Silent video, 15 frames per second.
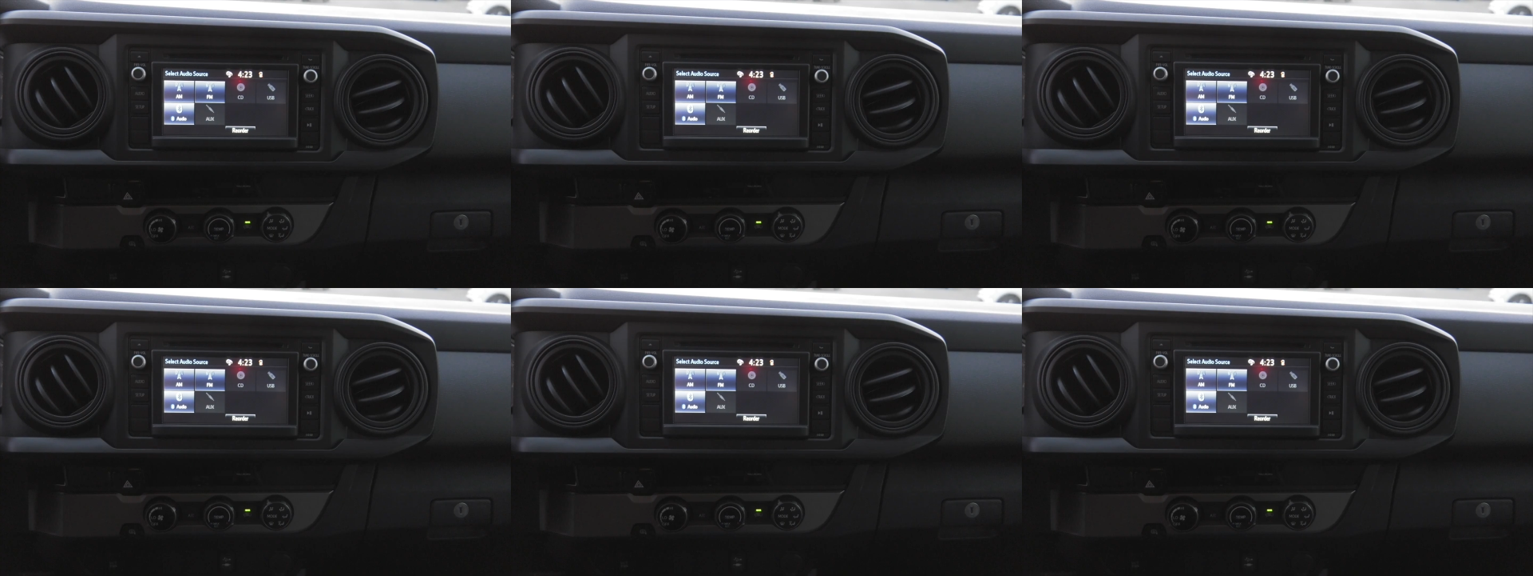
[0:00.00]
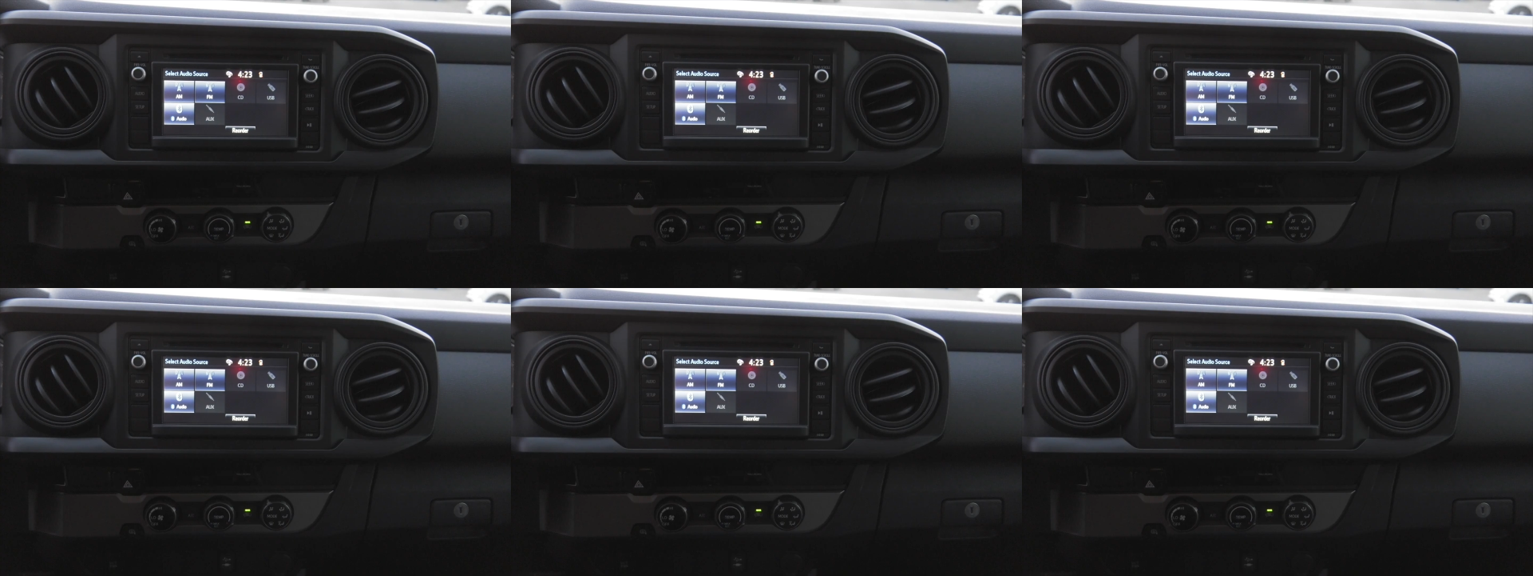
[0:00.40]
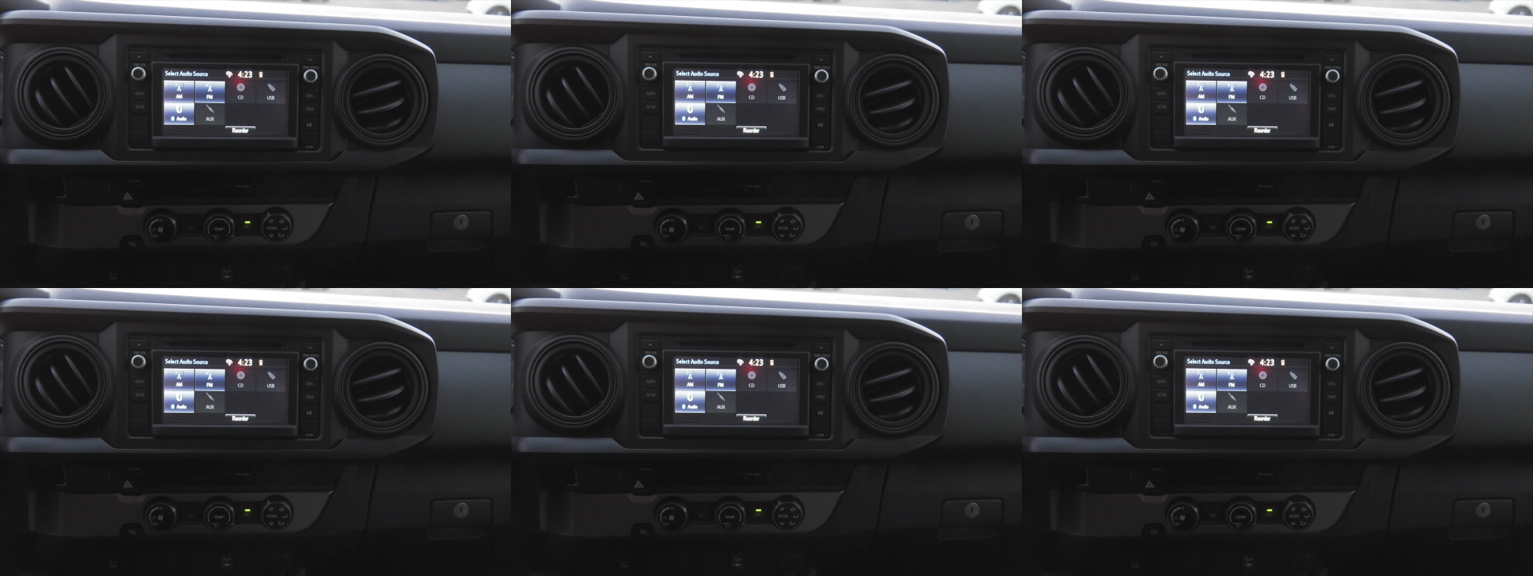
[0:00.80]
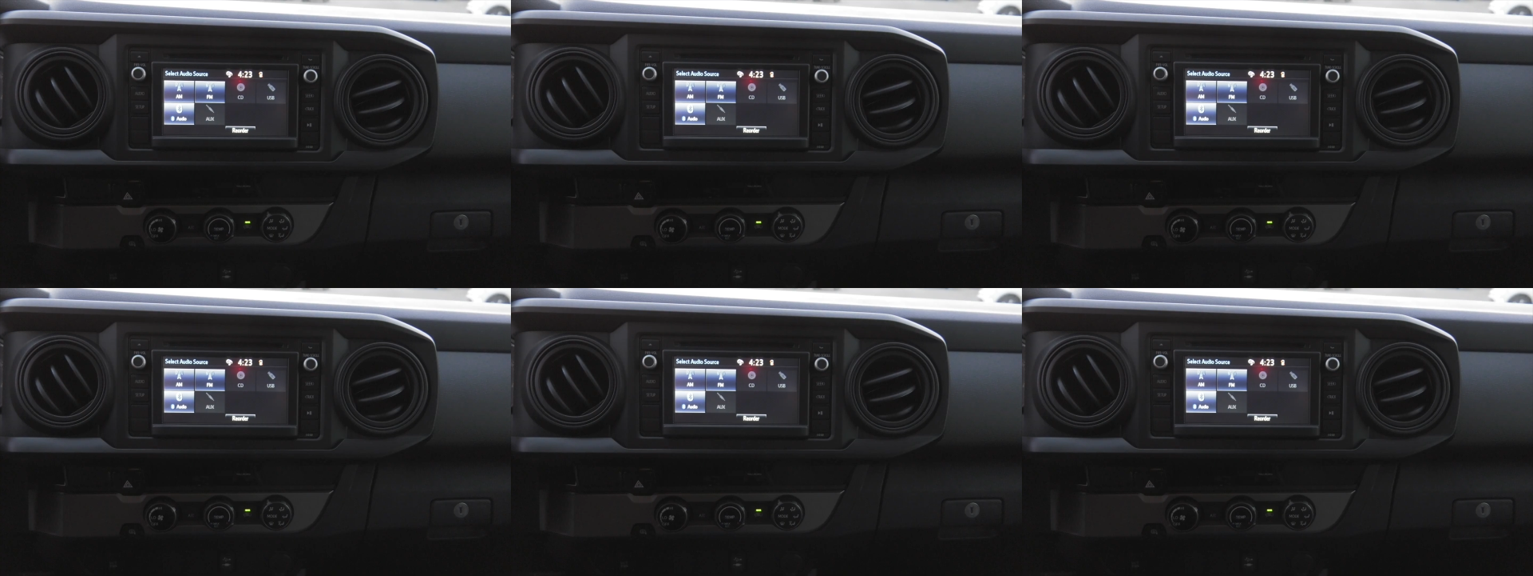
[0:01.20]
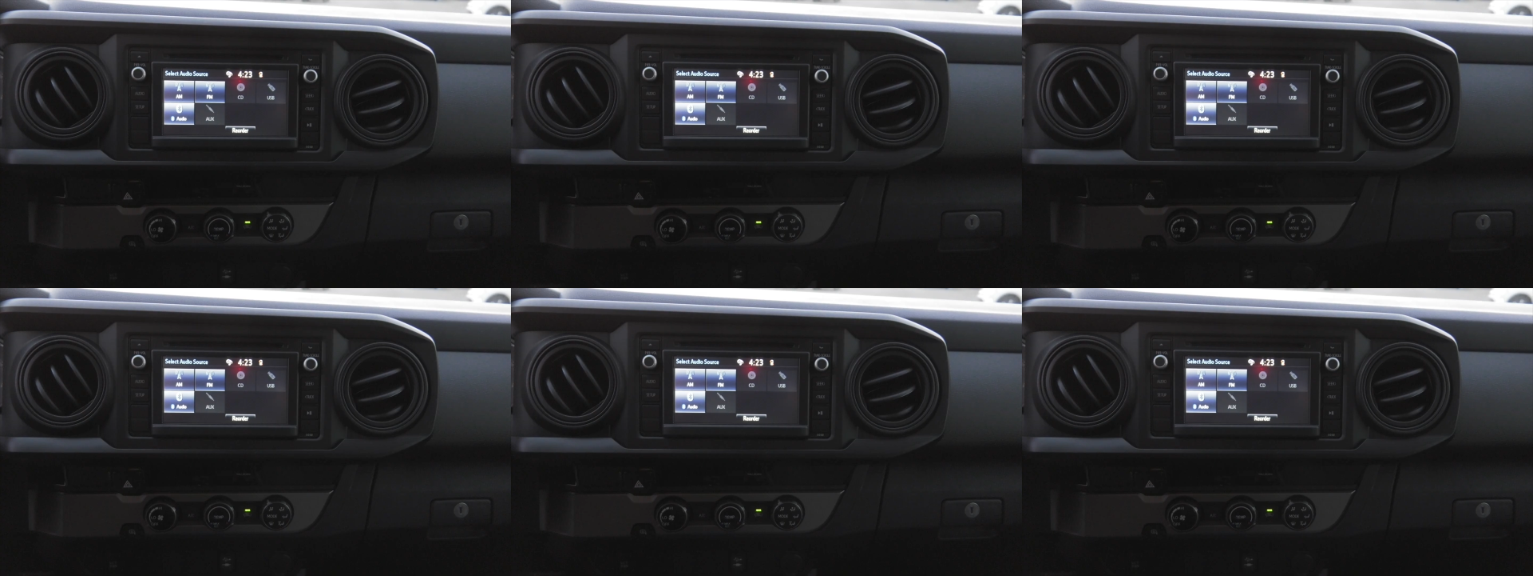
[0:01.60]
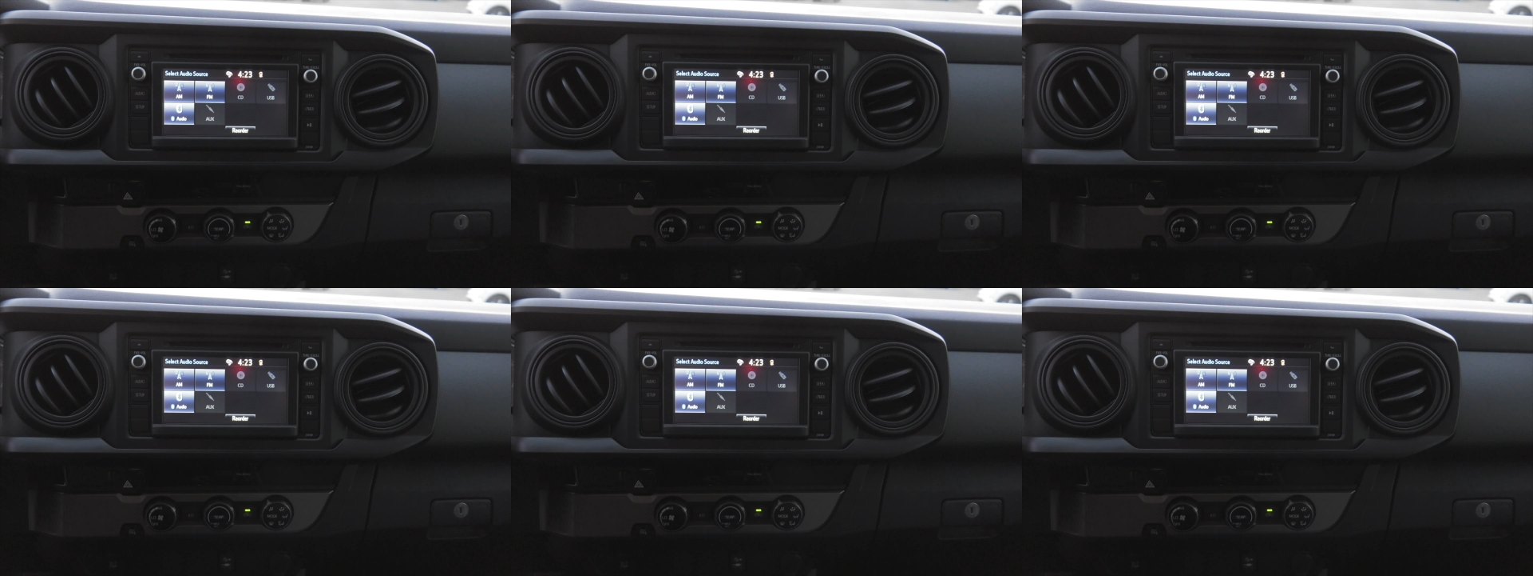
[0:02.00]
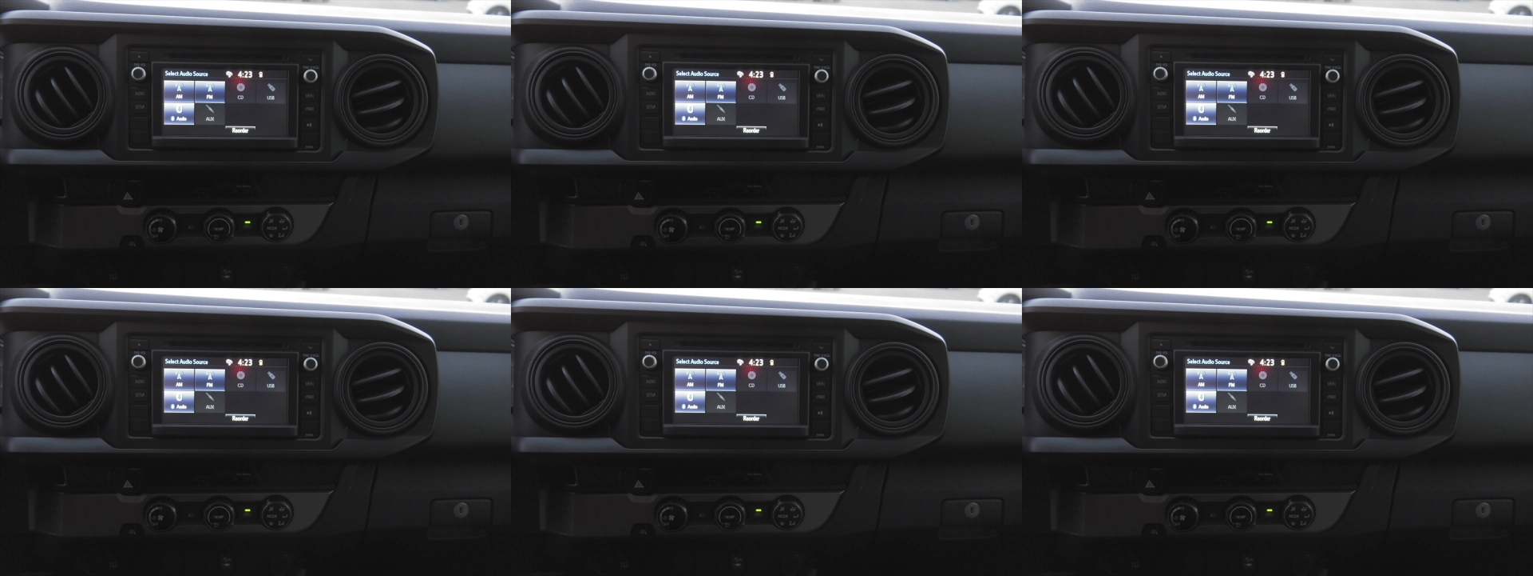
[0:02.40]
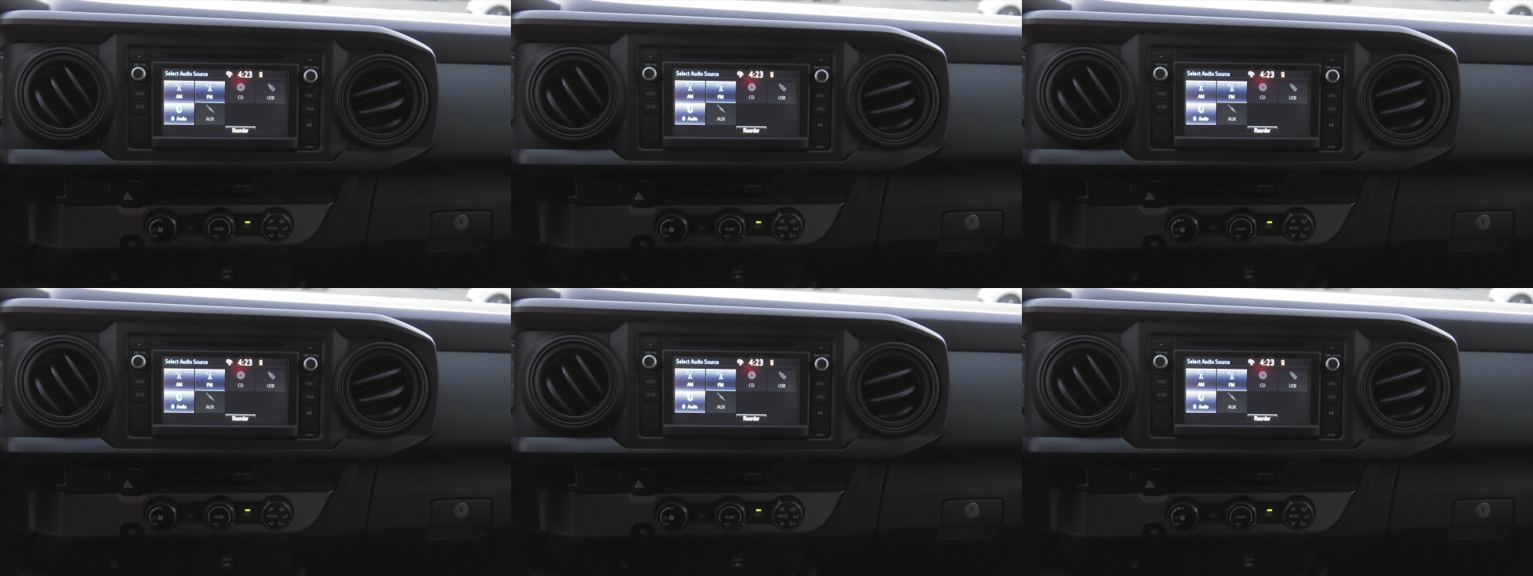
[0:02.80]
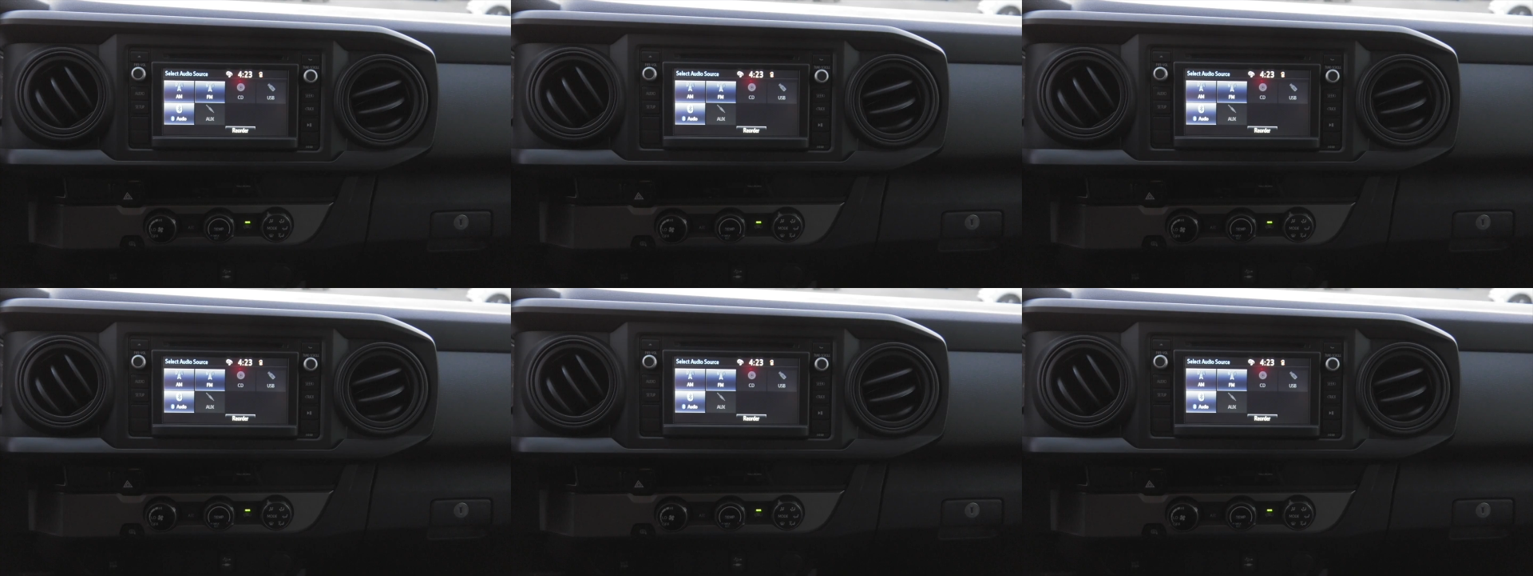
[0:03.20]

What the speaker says: [unreadable: no face in view]